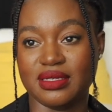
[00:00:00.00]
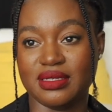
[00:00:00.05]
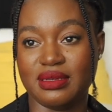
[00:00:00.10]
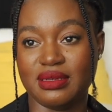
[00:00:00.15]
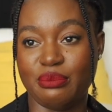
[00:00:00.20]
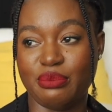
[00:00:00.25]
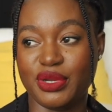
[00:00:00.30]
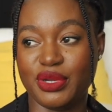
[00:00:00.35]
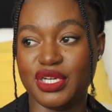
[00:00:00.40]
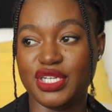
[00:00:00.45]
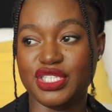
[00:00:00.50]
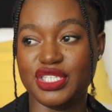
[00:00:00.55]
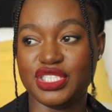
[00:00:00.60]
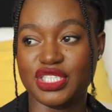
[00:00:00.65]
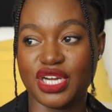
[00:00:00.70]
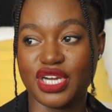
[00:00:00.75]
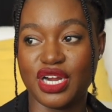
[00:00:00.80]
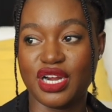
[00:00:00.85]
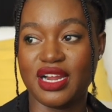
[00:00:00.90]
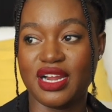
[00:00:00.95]
I'm pretty
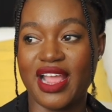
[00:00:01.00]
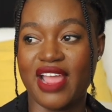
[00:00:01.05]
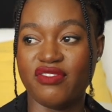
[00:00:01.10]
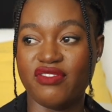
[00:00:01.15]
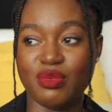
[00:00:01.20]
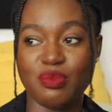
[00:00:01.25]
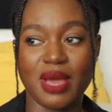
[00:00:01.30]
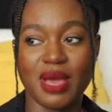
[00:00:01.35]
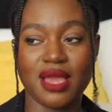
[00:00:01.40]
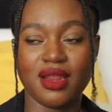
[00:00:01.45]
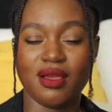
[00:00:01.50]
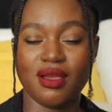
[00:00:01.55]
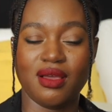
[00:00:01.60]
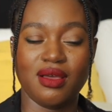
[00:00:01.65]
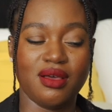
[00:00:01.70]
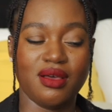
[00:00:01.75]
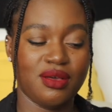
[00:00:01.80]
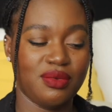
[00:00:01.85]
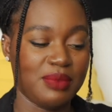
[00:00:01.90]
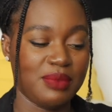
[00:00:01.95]
sure everybody,
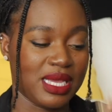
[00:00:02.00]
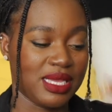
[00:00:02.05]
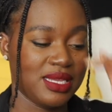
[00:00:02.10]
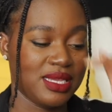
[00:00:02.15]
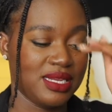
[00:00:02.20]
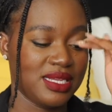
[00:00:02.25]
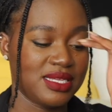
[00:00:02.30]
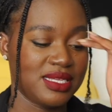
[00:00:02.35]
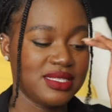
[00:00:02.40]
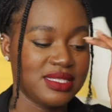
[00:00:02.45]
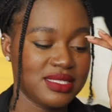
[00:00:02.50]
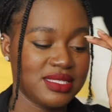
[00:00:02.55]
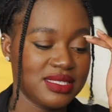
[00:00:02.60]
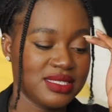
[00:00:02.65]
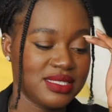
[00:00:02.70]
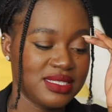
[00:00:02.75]
oh my goodness.